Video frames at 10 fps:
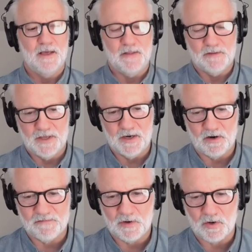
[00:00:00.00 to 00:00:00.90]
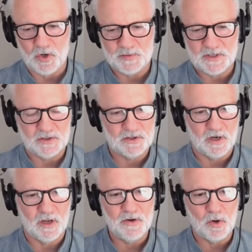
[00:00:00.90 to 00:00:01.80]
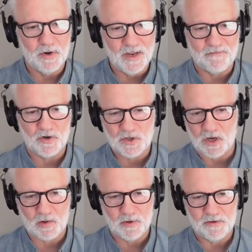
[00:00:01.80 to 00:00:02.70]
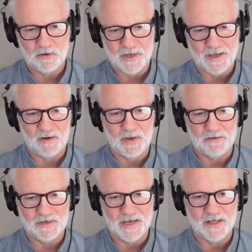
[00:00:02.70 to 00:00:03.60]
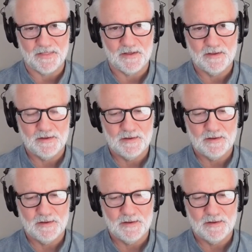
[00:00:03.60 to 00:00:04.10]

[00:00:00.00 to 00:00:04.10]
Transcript: And the leader of the group said, Sean, don't ever talk with your dad about death,